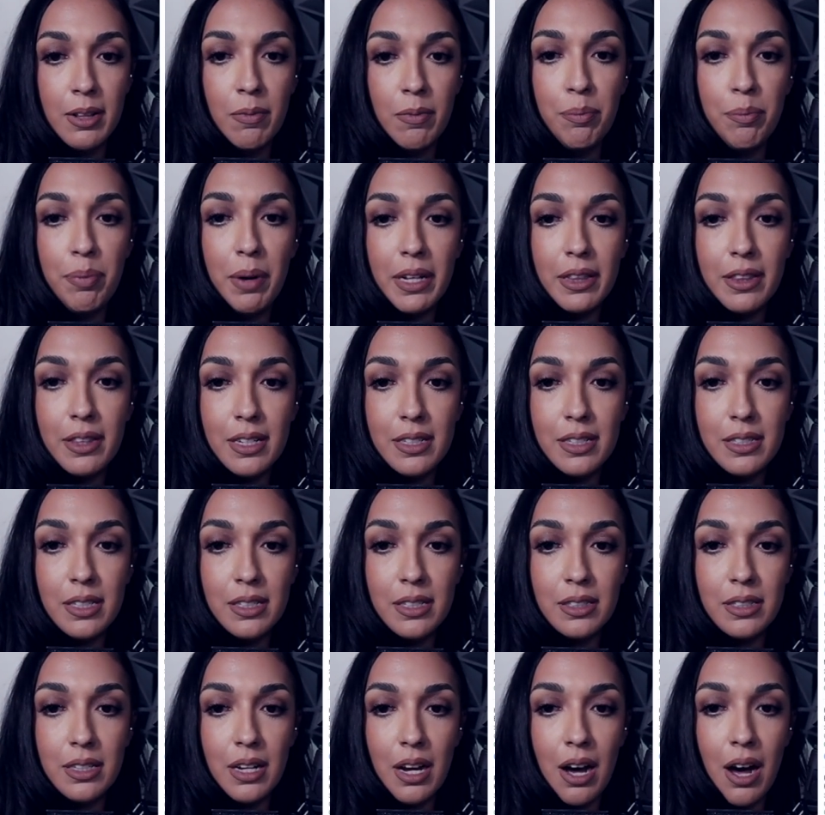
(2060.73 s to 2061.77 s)
But this
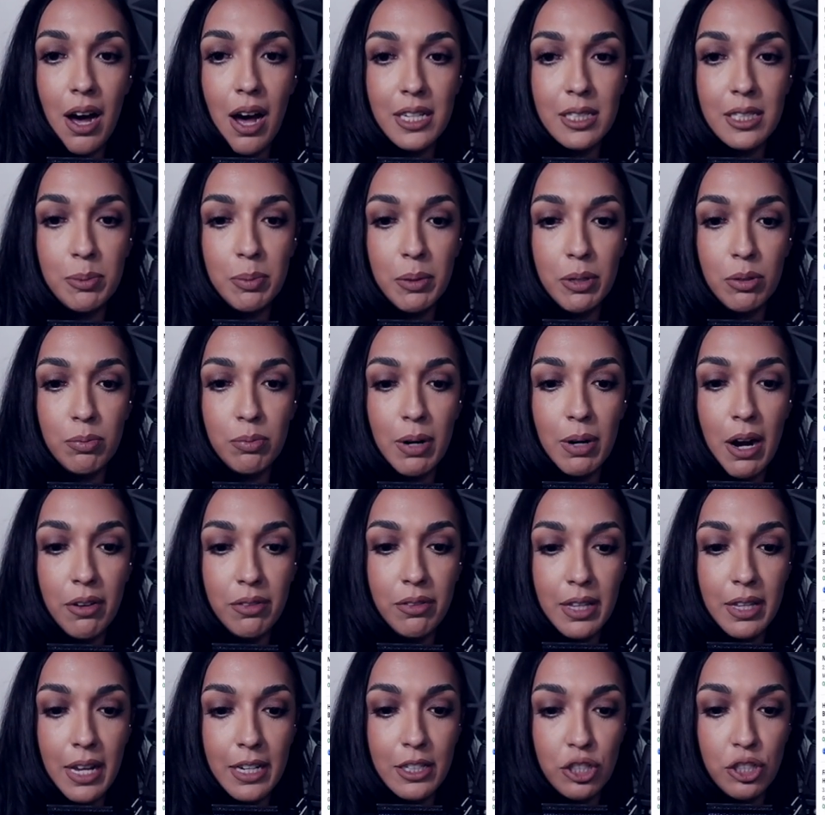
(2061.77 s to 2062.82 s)
is the hospital
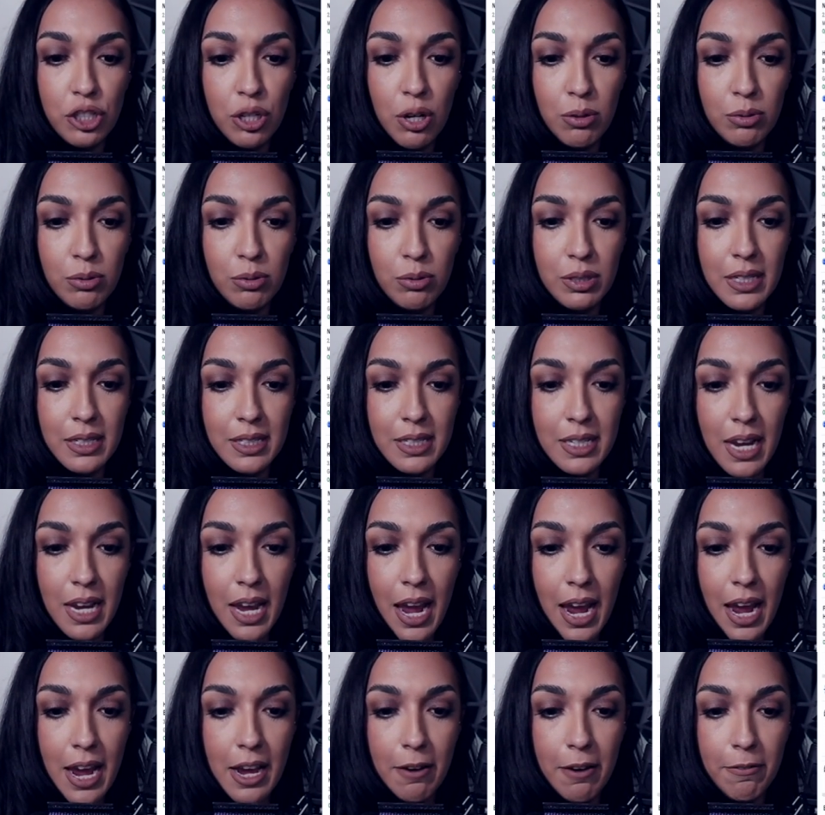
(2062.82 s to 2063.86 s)
route they chose to
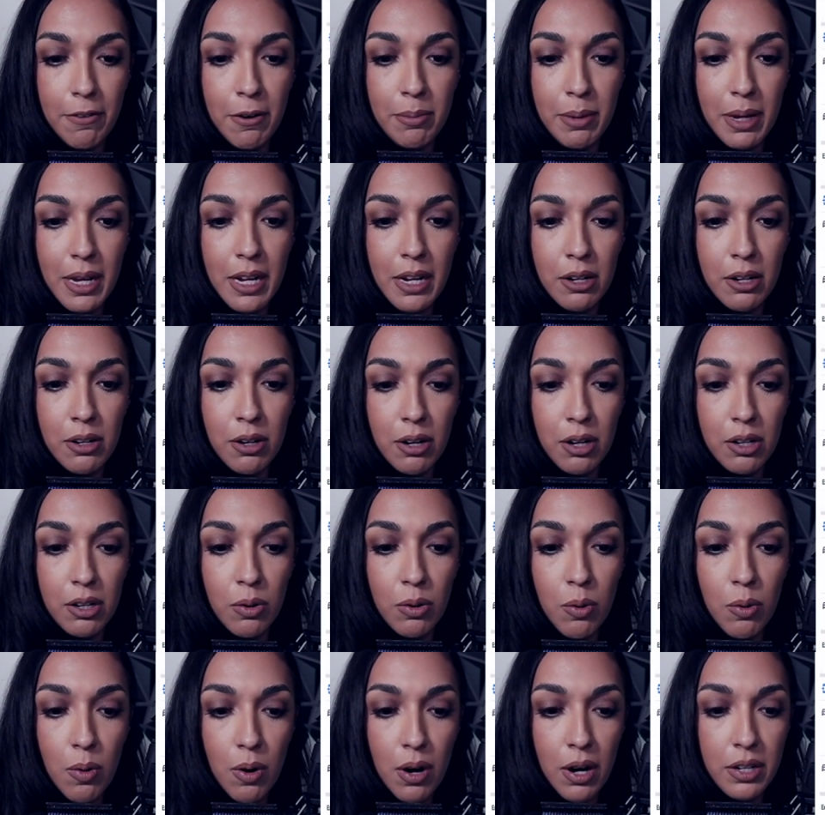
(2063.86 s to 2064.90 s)
take from Egret
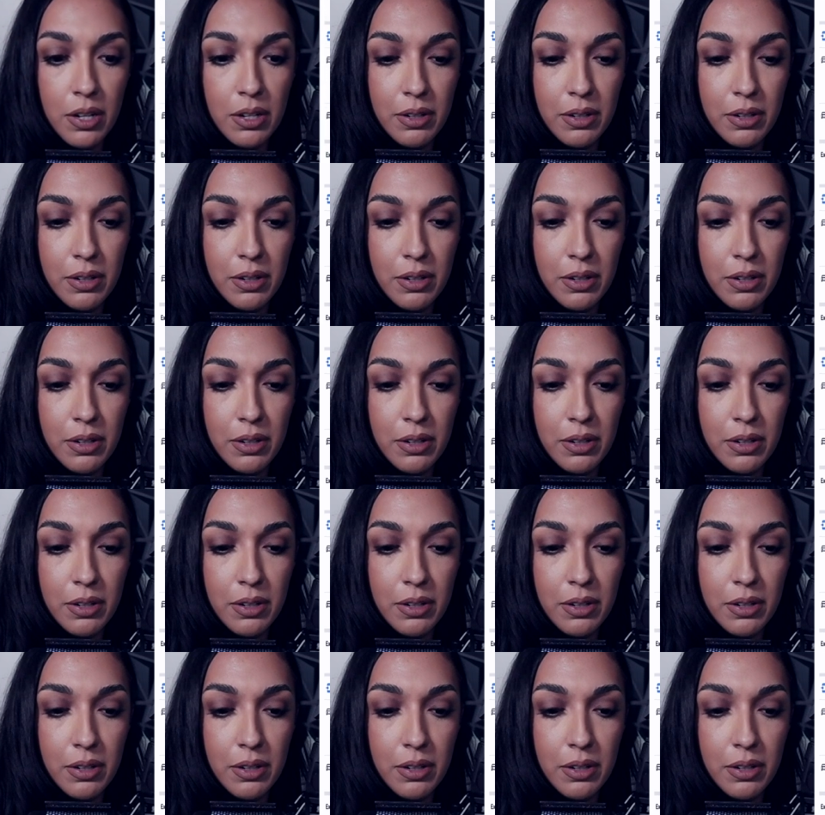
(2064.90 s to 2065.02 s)
Court.